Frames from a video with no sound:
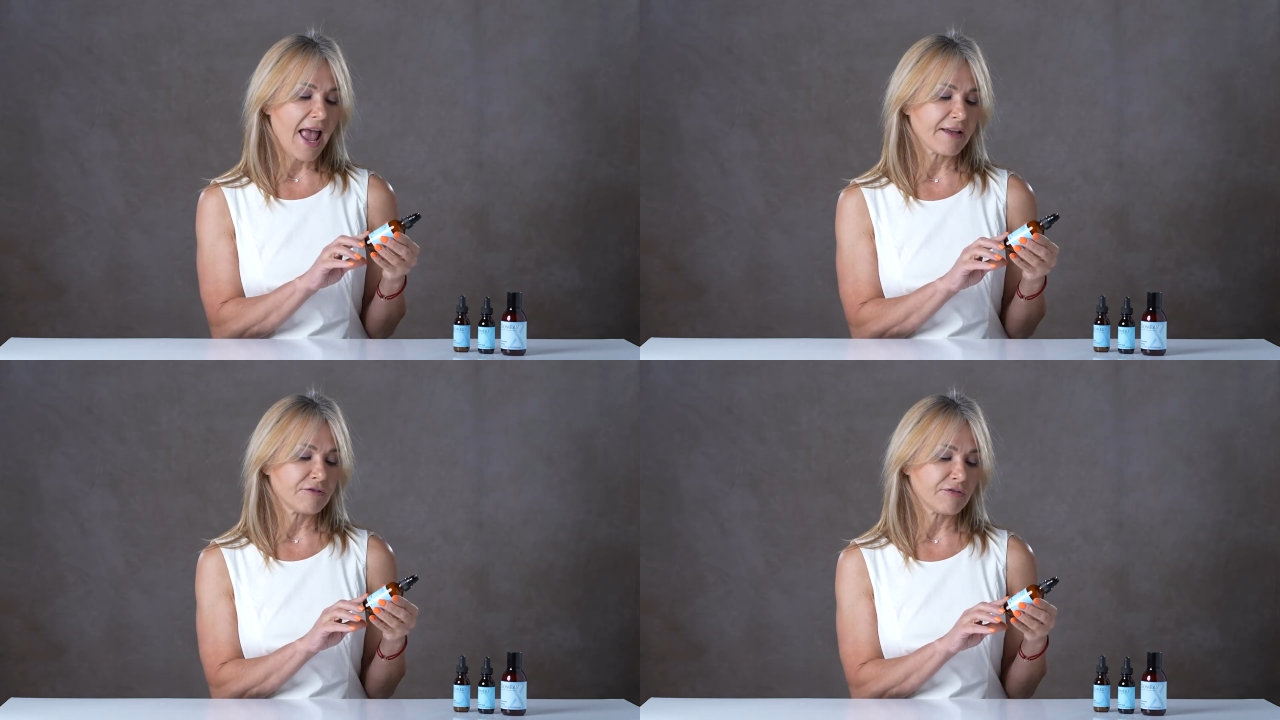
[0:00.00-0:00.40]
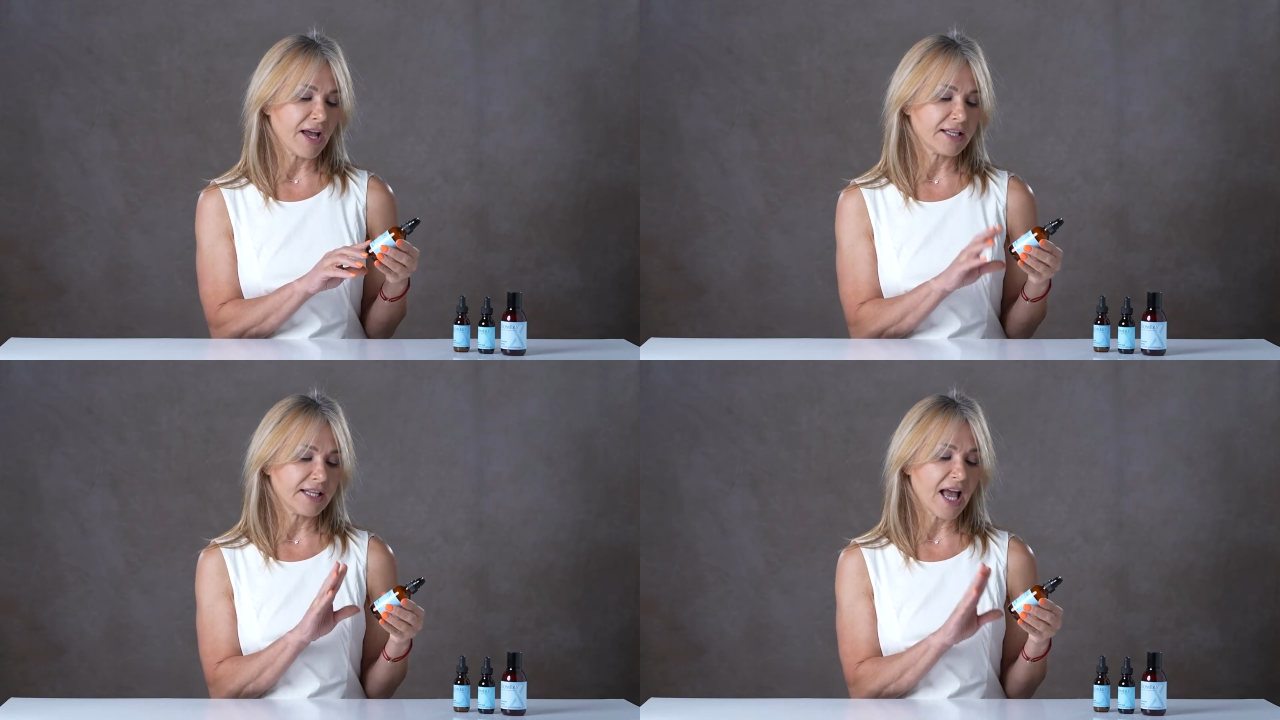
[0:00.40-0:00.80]
And
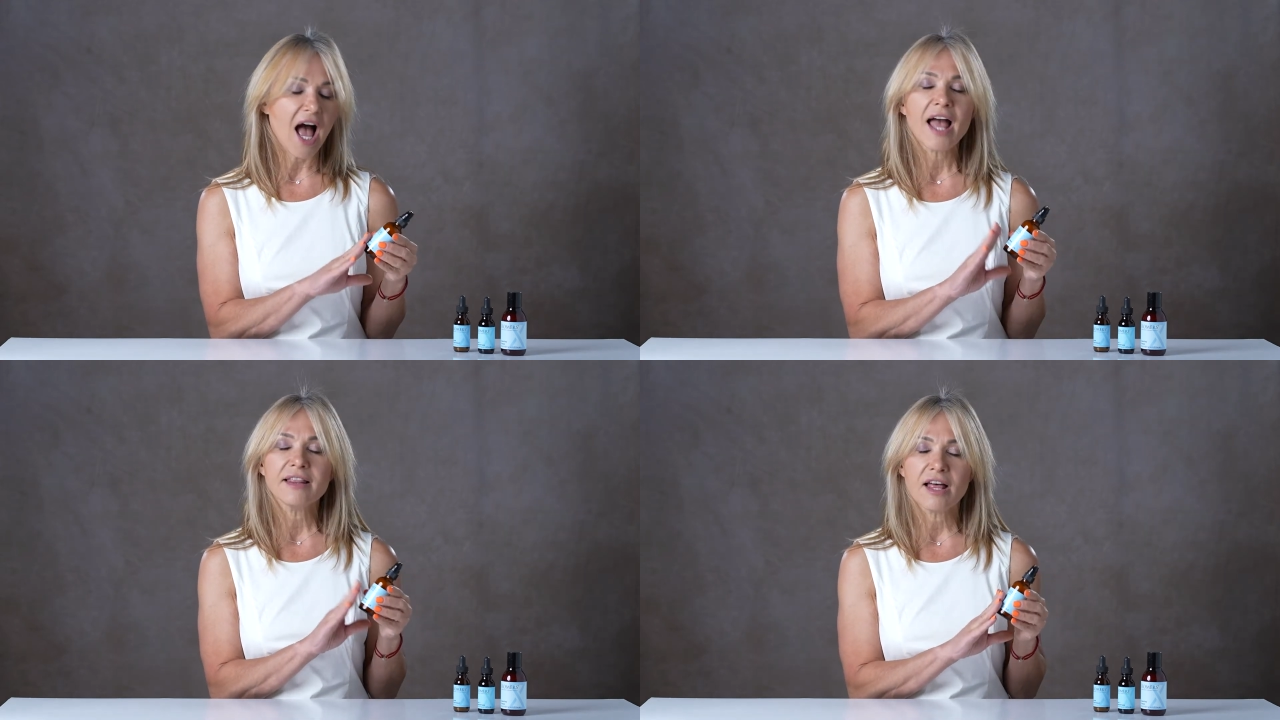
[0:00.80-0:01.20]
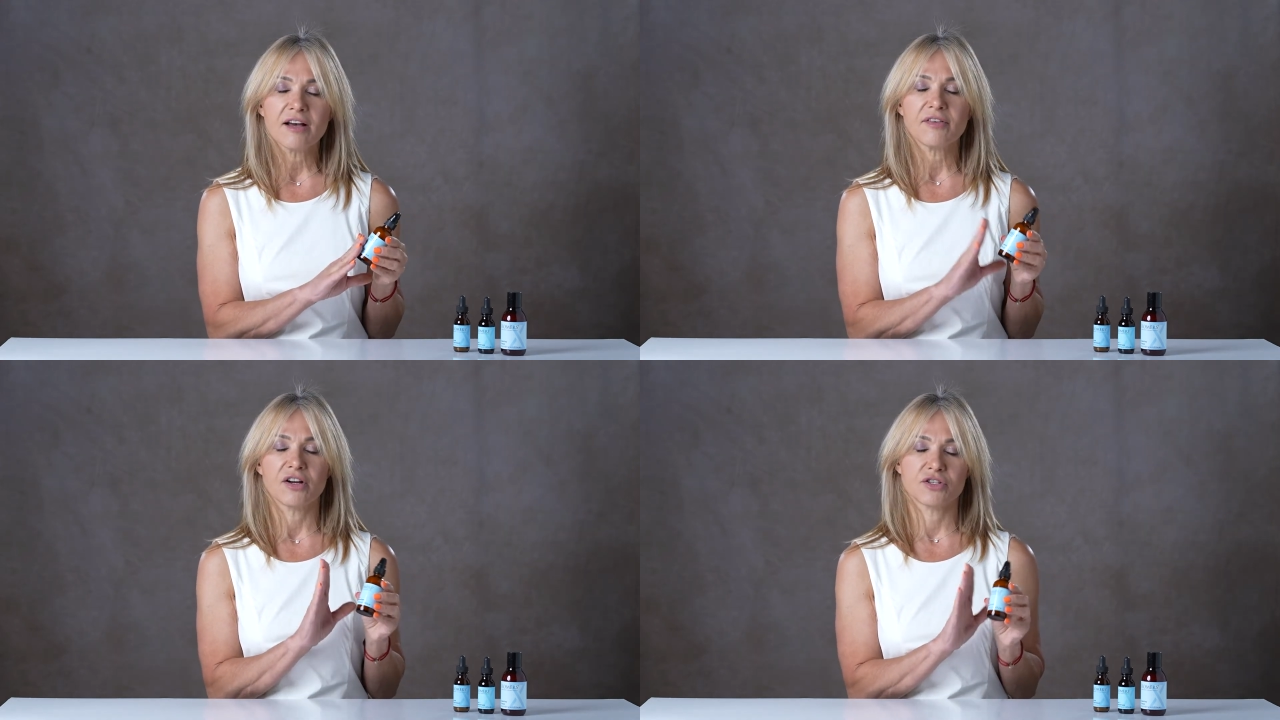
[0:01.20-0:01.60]
finally, I
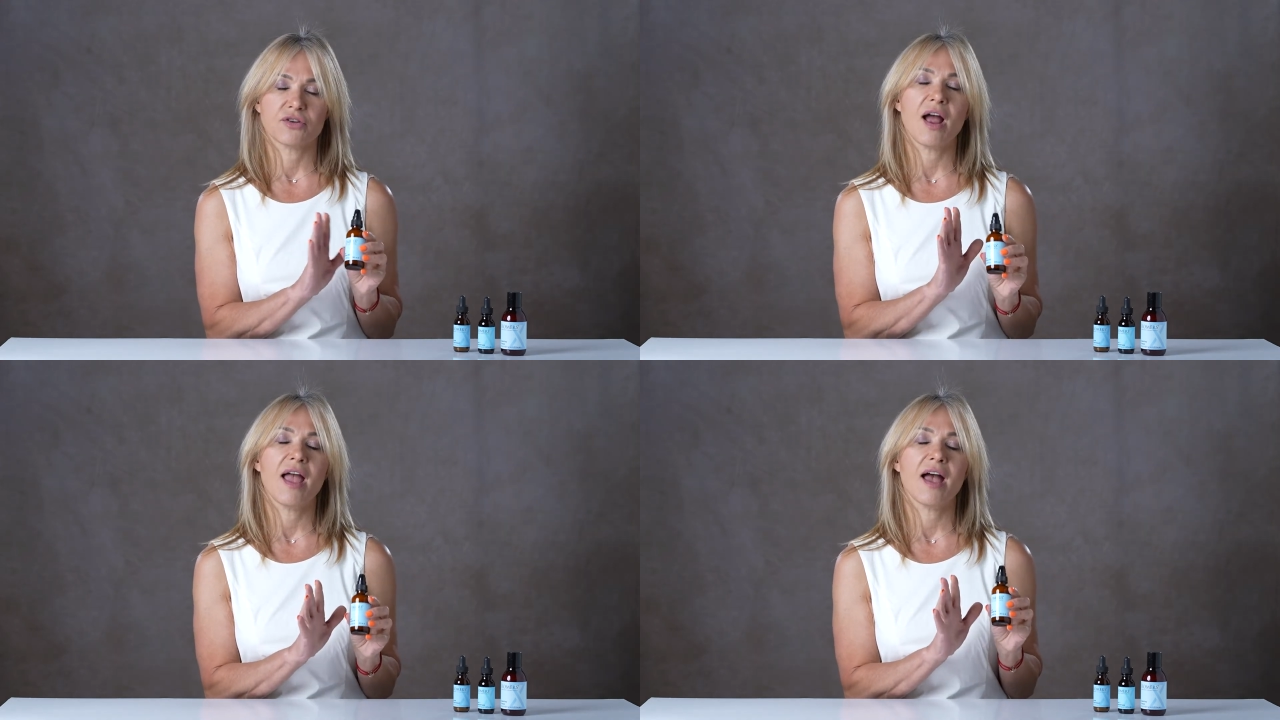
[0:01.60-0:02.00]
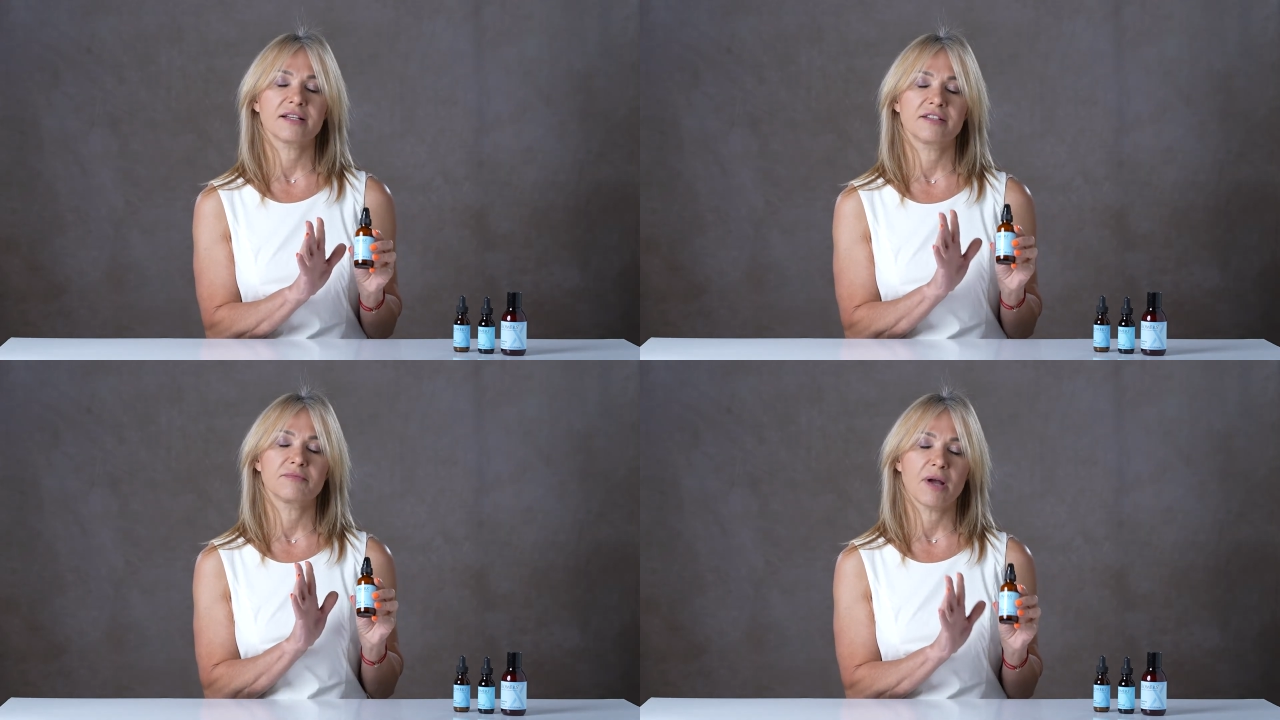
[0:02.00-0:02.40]
love our triactive